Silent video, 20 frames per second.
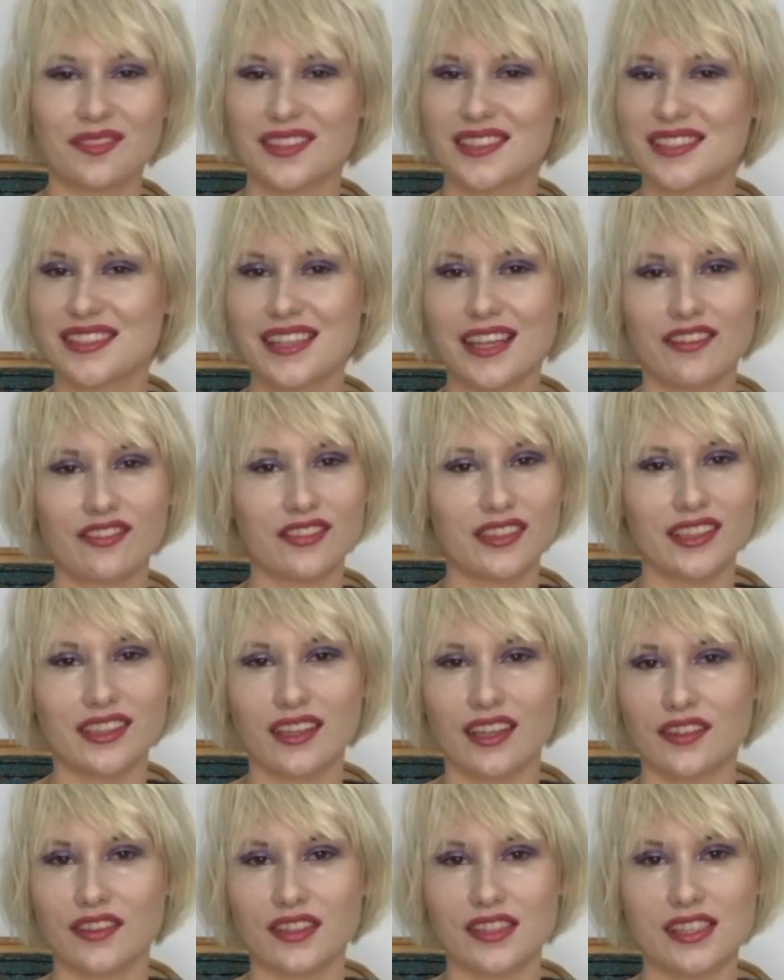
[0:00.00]
It's definitely
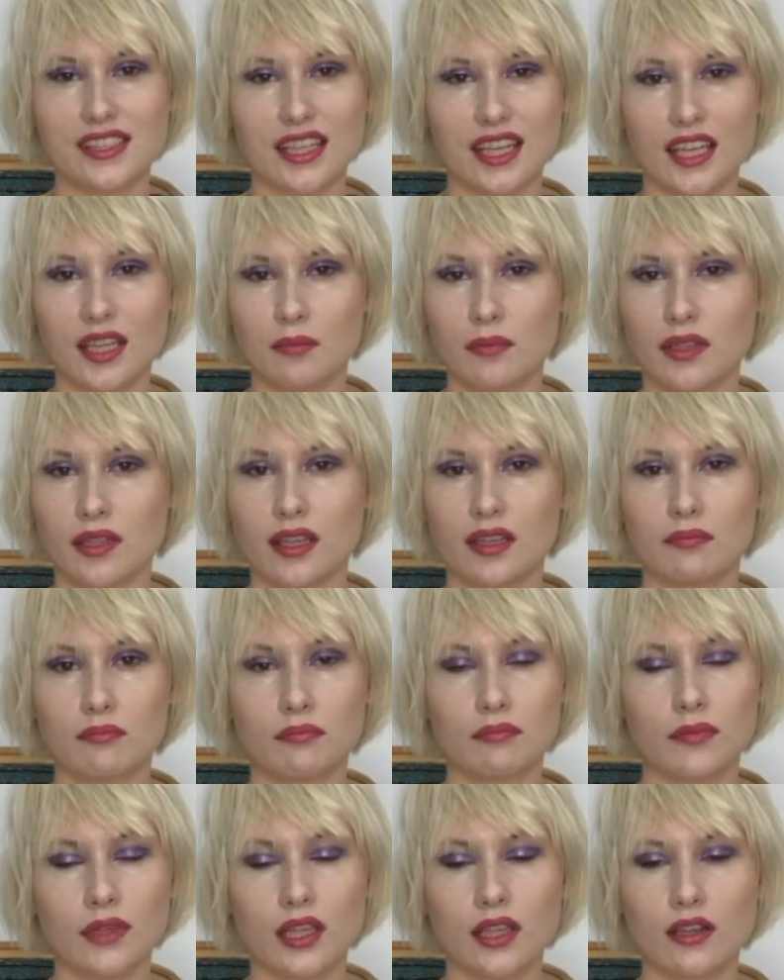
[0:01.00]
not the same. And
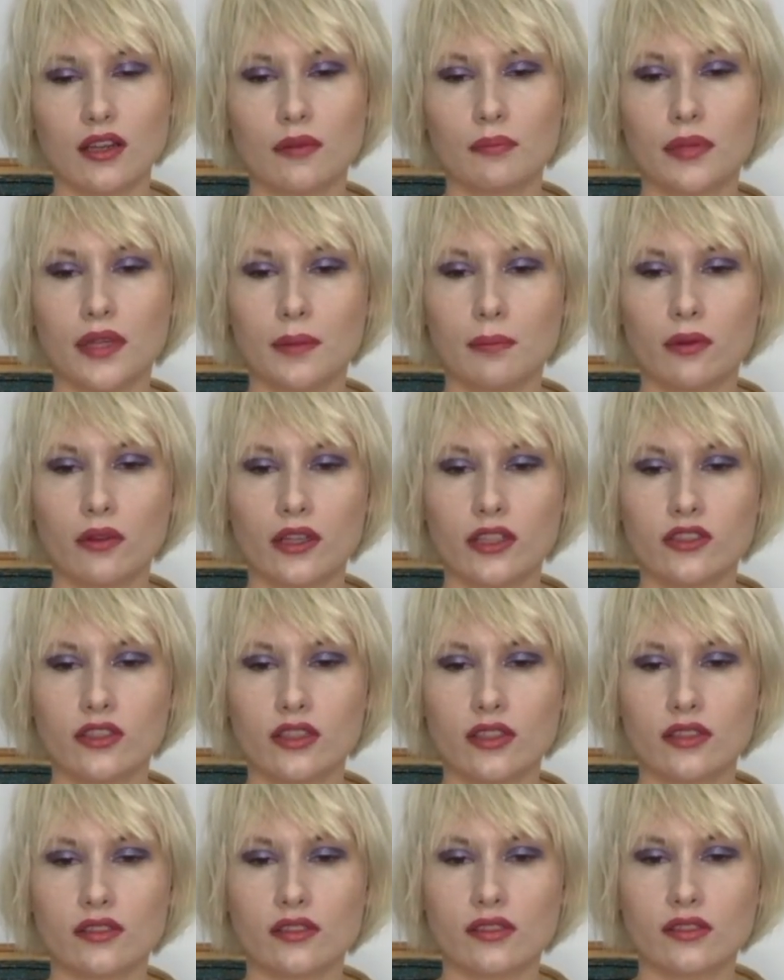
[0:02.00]
here, people are
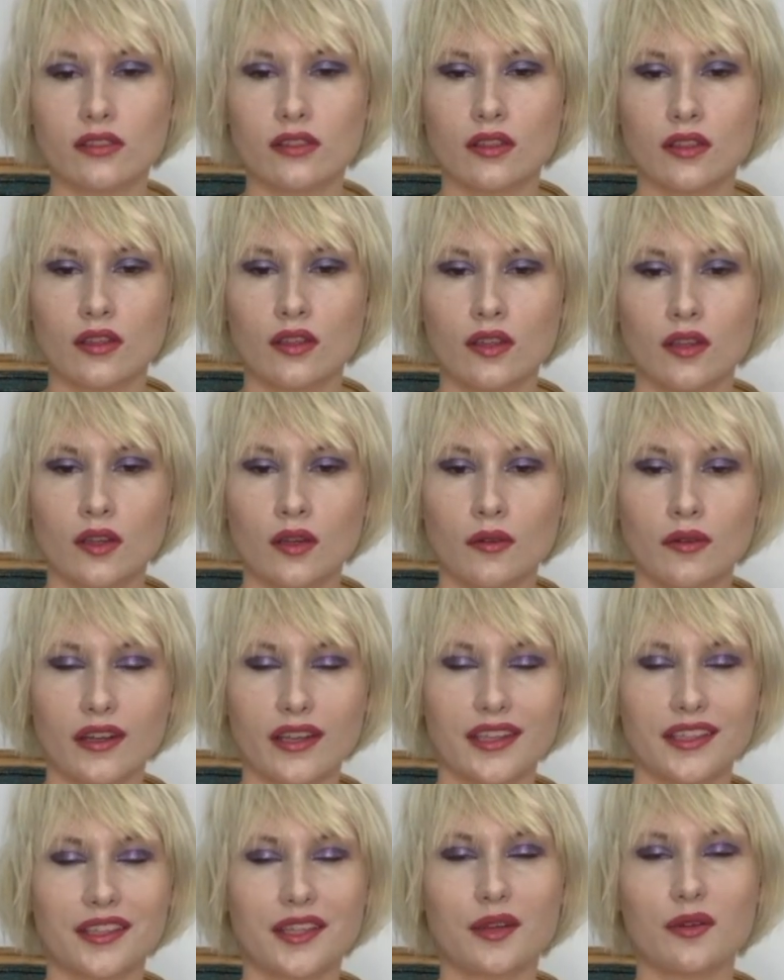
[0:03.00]
just
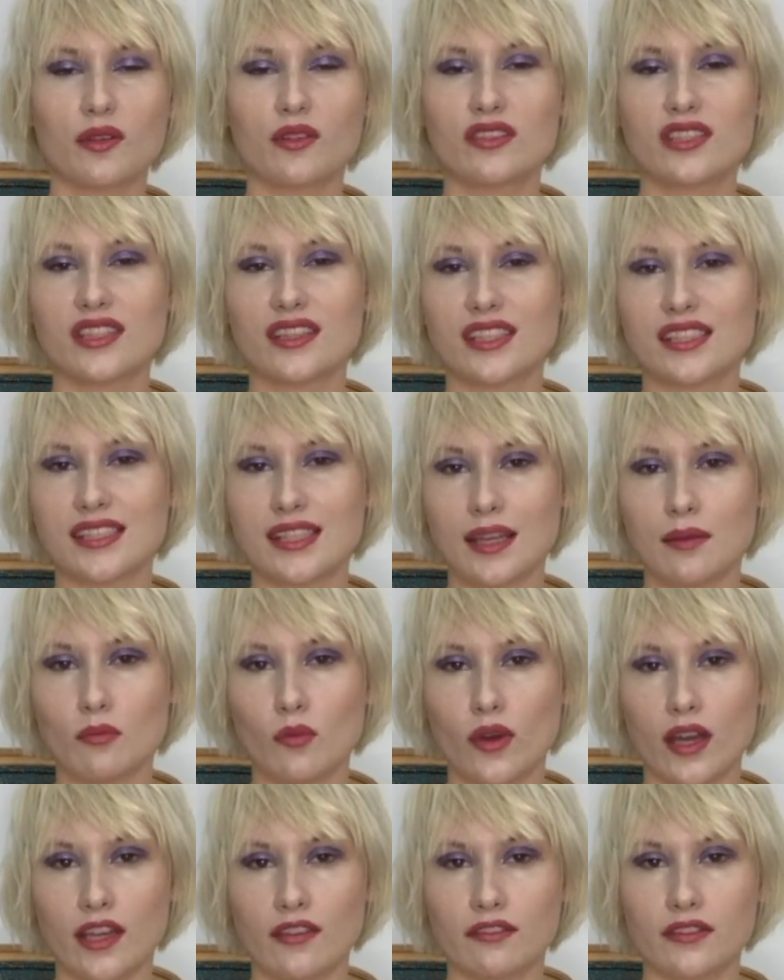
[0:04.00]
kind of cruising the same
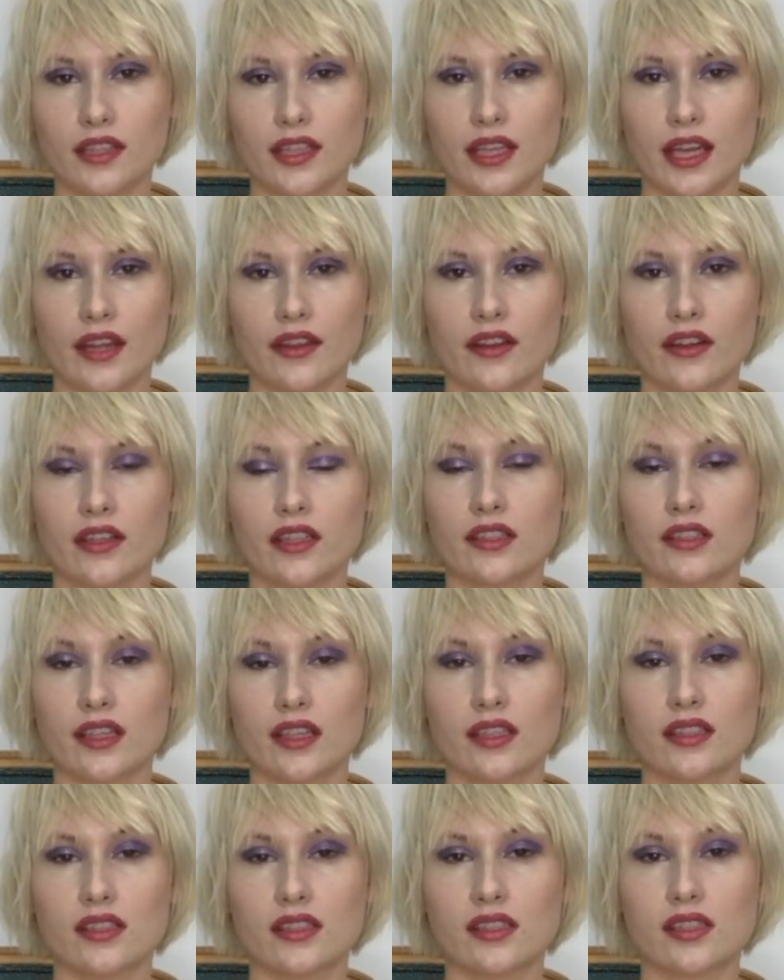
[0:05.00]
wave together, and
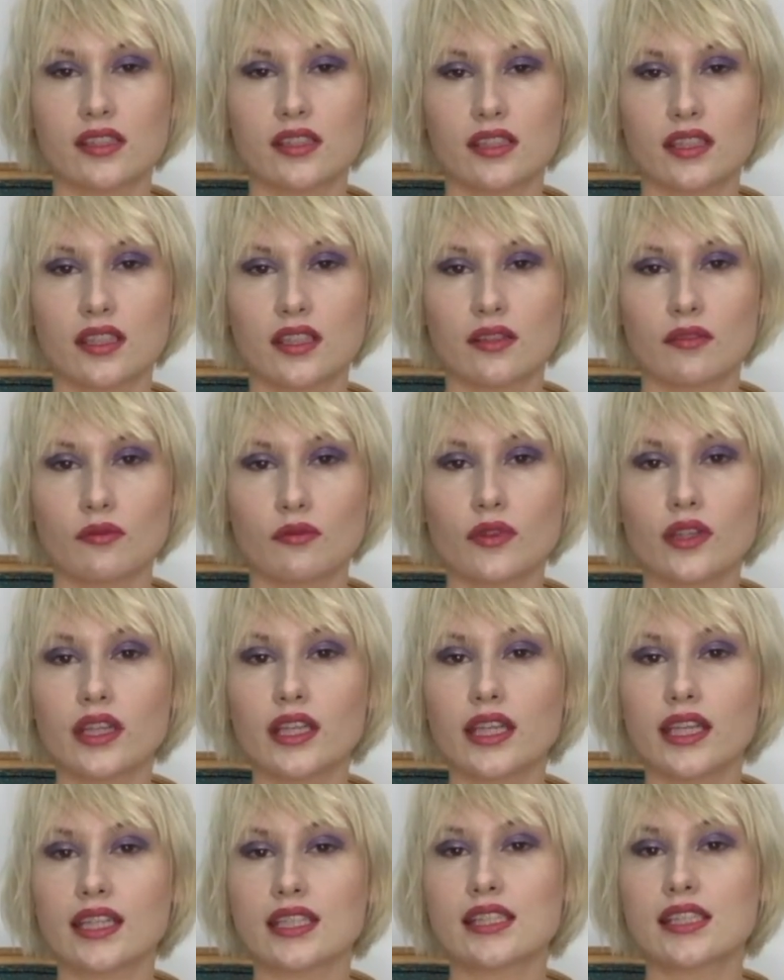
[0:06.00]
it's really
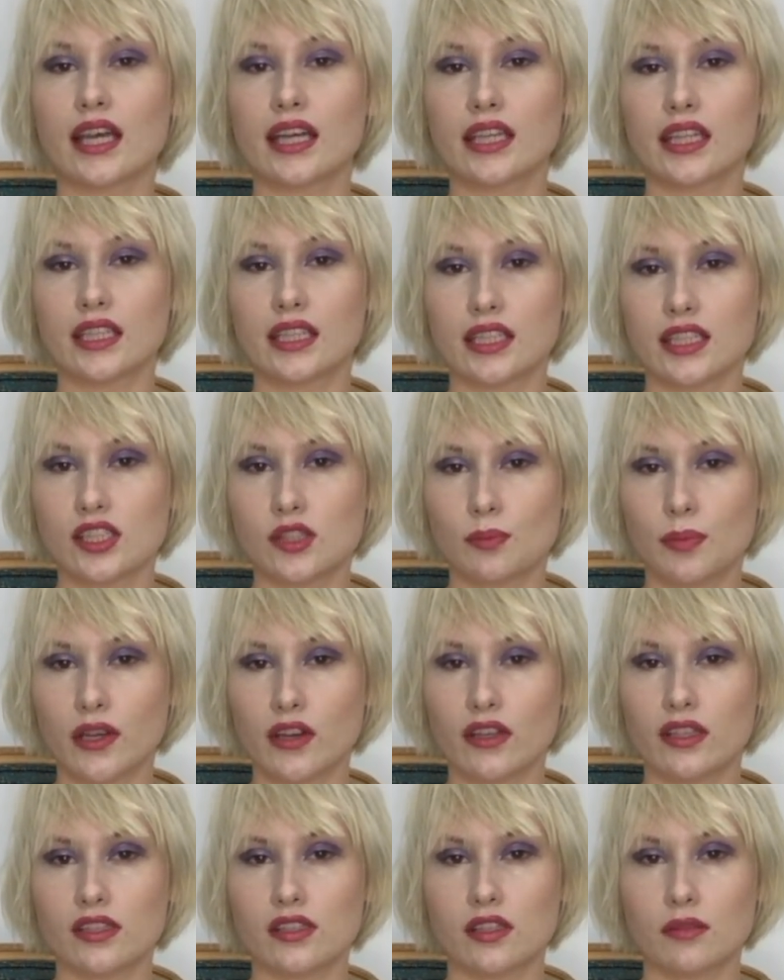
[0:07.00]
exciting
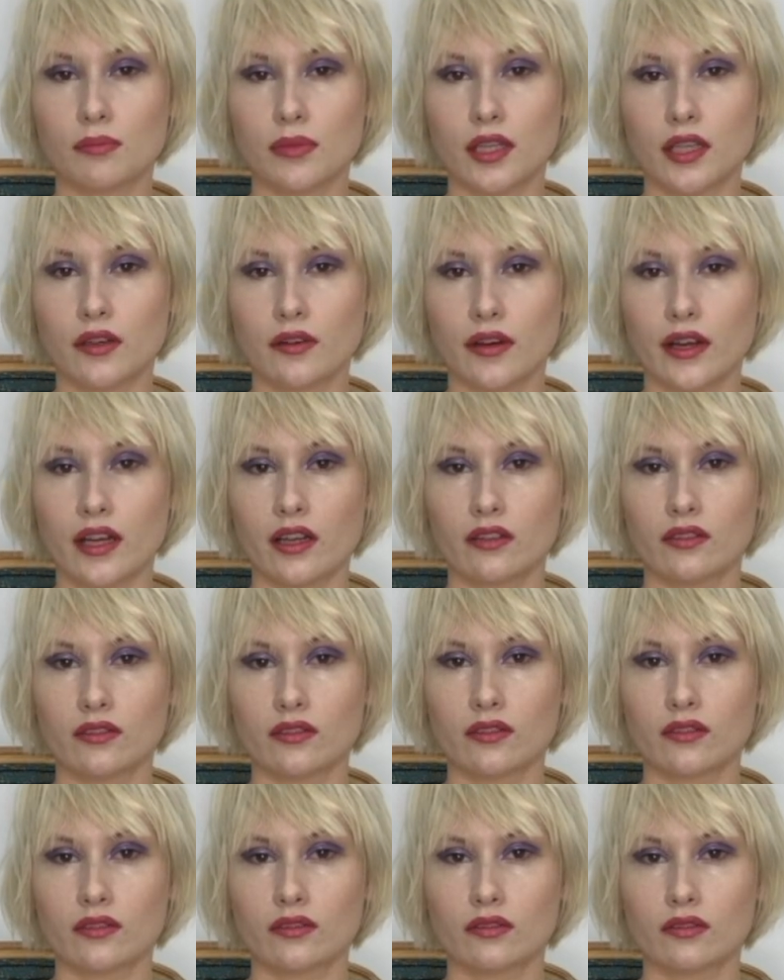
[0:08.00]
experience to be around
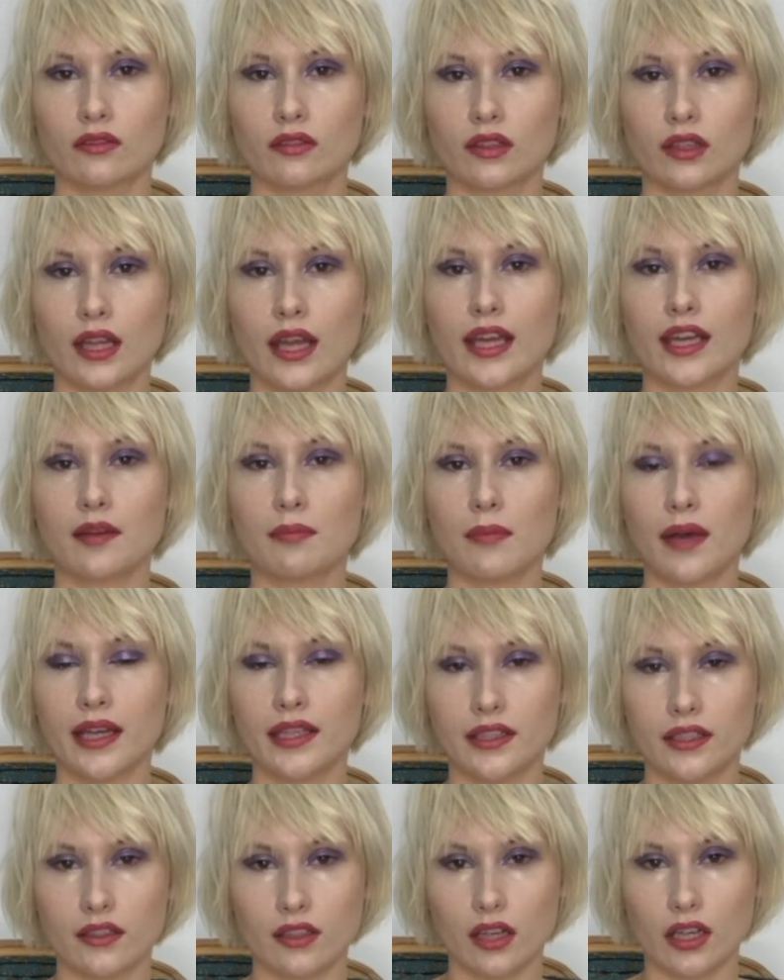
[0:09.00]

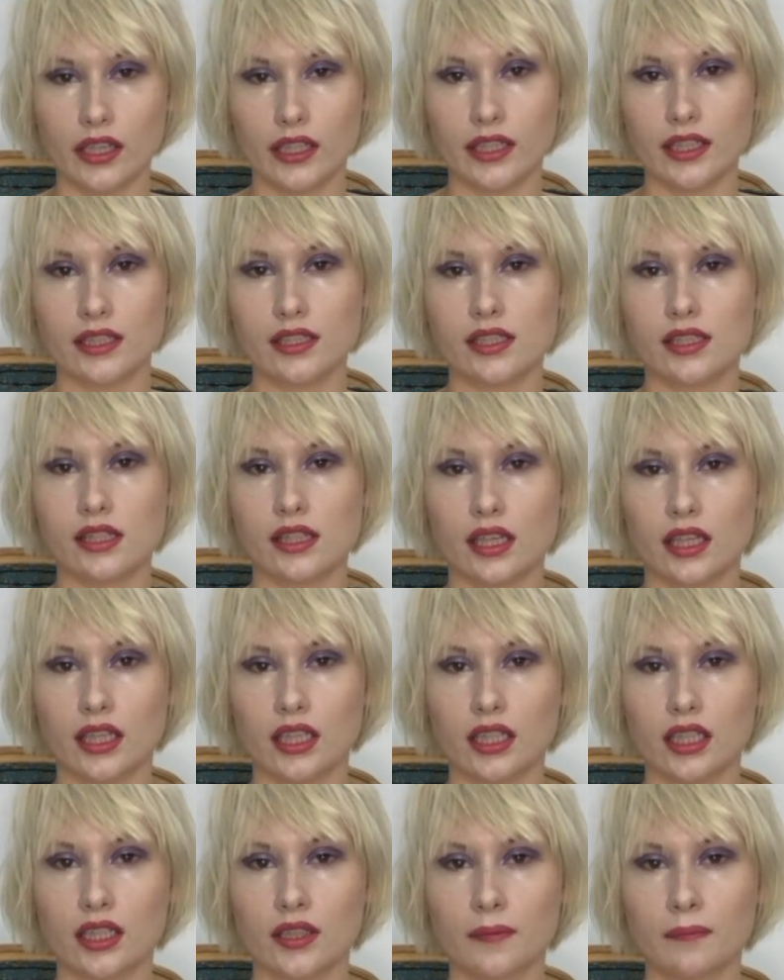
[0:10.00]
like-minded artists that